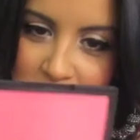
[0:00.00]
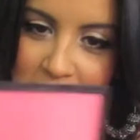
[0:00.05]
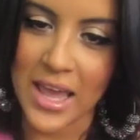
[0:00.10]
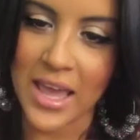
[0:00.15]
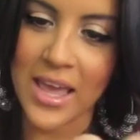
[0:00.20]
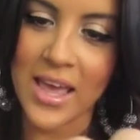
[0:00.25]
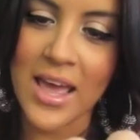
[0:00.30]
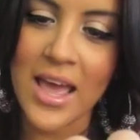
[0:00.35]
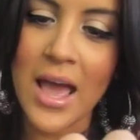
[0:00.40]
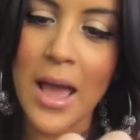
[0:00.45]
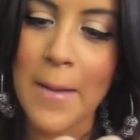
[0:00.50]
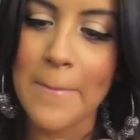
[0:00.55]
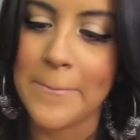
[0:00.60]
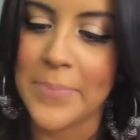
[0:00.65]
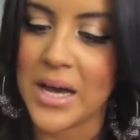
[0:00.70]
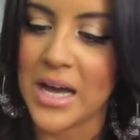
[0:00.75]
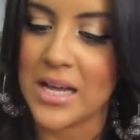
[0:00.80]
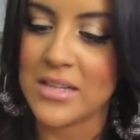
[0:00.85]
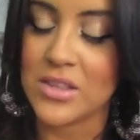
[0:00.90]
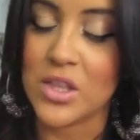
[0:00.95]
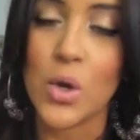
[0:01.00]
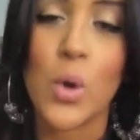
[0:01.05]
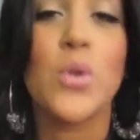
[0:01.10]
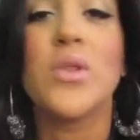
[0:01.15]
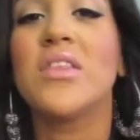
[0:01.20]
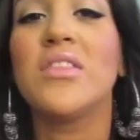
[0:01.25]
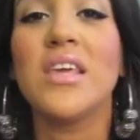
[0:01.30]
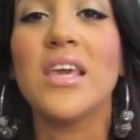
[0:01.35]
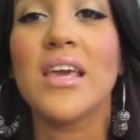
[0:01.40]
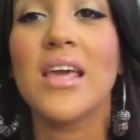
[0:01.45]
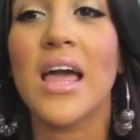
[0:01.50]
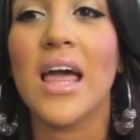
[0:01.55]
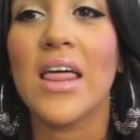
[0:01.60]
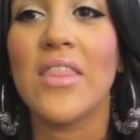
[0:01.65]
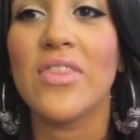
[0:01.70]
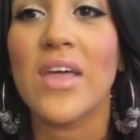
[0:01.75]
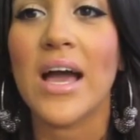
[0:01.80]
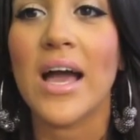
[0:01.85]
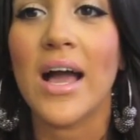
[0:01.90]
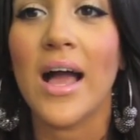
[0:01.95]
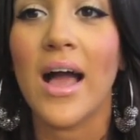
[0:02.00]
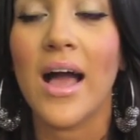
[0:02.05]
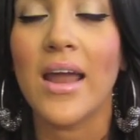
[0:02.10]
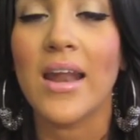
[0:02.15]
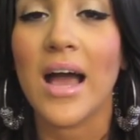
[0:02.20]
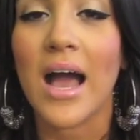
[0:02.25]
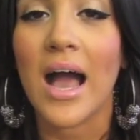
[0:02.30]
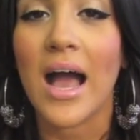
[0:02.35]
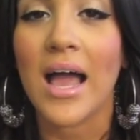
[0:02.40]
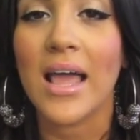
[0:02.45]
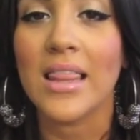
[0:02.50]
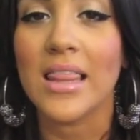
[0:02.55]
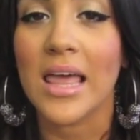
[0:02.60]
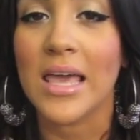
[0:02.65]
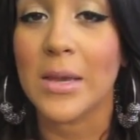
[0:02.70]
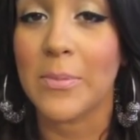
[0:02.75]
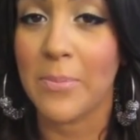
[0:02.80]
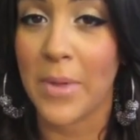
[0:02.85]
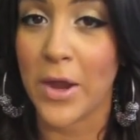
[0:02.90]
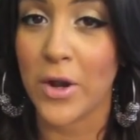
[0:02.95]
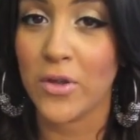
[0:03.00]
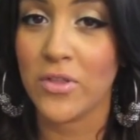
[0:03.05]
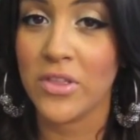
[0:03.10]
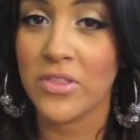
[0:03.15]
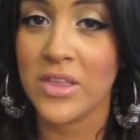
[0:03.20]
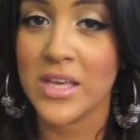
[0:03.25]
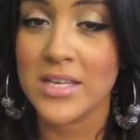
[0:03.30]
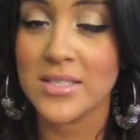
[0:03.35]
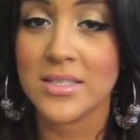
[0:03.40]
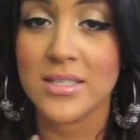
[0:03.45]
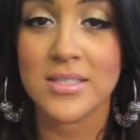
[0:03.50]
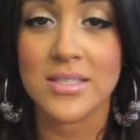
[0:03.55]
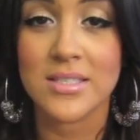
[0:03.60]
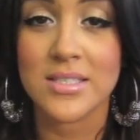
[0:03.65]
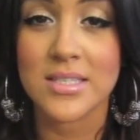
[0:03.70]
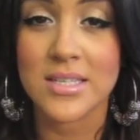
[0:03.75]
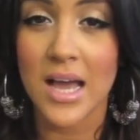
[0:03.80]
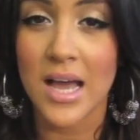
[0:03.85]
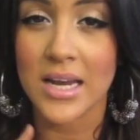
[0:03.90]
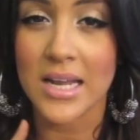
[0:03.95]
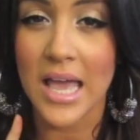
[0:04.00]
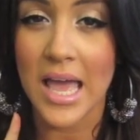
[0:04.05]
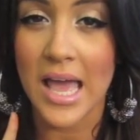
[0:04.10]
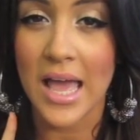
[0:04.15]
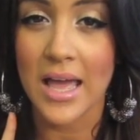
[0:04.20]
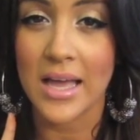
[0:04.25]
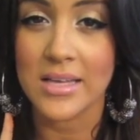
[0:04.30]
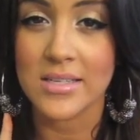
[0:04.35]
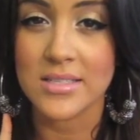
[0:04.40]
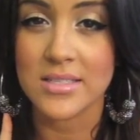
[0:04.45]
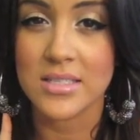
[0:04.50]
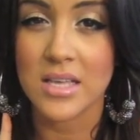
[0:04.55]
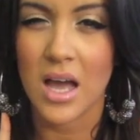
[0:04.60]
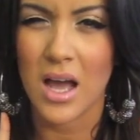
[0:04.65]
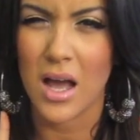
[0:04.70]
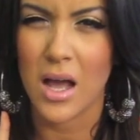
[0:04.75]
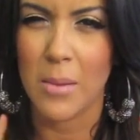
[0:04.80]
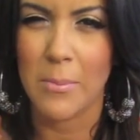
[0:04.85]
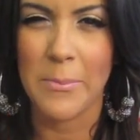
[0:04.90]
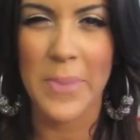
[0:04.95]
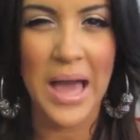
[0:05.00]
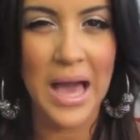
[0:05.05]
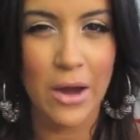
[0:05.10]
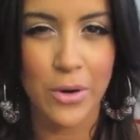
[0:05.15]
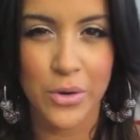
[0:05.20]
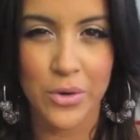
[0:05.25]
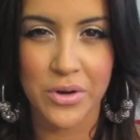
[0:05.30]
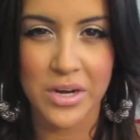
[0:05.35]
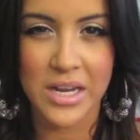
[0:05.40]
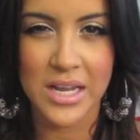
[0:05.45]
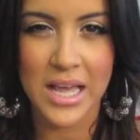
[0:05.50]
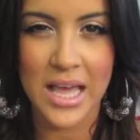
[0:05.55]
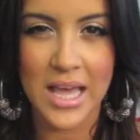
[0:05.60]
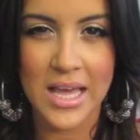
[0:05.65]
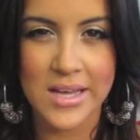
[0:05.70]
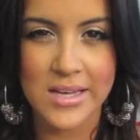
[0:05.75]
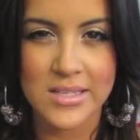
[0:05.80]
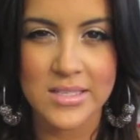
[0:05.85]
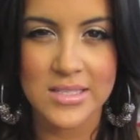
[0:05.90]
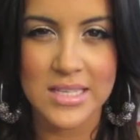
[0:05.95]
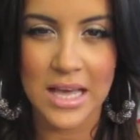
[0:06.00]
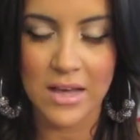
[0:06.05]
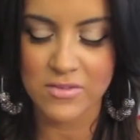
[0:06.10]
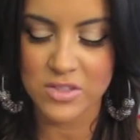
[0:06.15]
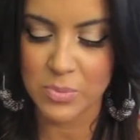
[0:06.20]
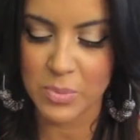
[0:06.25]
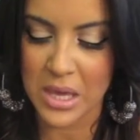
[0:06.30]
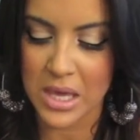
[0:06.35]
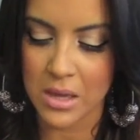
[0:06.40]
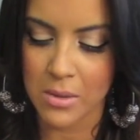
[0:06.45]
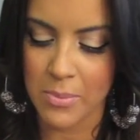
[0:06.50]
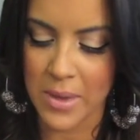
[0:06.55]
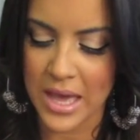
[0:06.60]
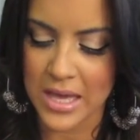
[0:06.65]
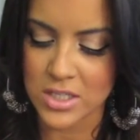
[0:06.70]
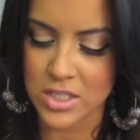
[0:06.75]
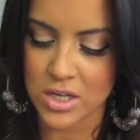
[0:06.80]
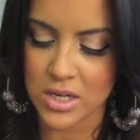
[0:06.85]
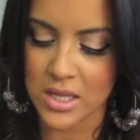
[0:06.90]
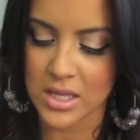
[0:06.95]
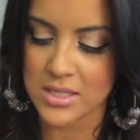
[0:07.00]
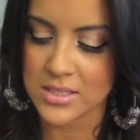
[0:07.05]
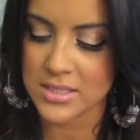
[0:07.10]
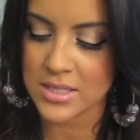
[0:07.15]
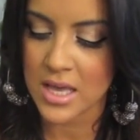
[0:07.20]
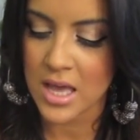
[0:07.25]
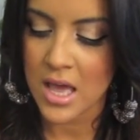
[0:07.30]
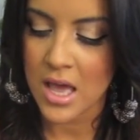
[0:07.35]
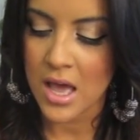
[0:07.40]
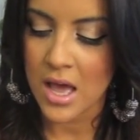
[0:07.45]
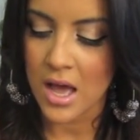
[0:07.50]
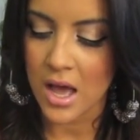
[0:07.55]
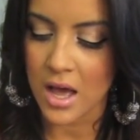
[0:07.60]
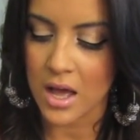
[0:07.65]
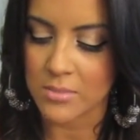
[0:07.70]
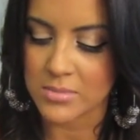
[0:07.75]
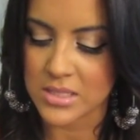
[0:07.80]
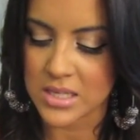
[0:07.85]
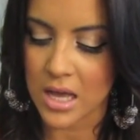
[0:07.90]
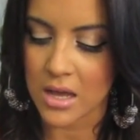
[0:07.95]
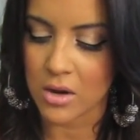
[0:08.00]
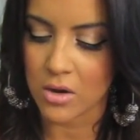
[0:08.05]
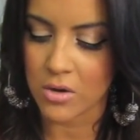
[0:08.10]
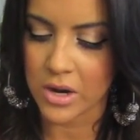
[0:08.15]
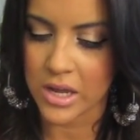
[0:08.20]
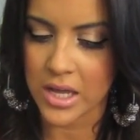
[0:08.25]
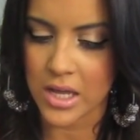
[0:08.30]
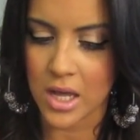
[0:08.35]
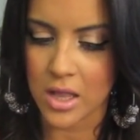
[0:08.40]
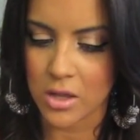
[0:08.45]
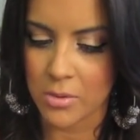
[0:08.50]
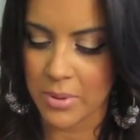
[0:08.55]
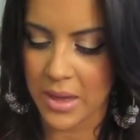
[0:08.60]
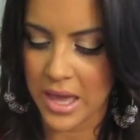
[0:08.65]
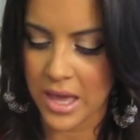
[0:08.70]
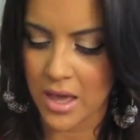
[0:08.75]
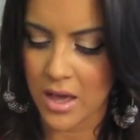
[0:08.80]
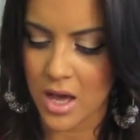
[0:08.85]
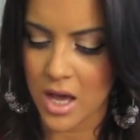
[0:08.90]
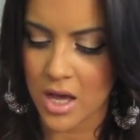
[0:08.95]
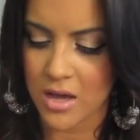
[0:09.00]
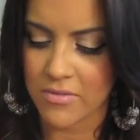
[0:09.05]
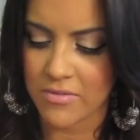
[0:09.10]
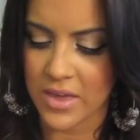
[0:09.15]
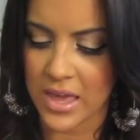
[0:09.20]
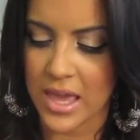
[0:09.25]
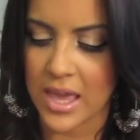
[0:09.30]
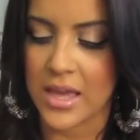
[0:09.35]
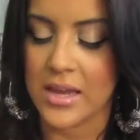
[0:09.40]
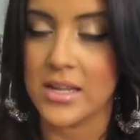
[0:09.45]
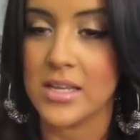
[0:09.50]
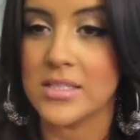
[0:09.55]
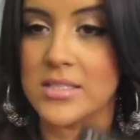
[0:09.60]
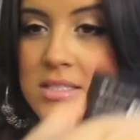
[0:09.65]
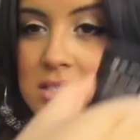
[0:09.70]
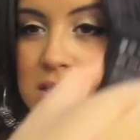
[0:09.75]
right? But the only thing that I like better than this is it's not as um, powdery as e.l.f.'s Pink Passion is. Um, it's got great color payoff and it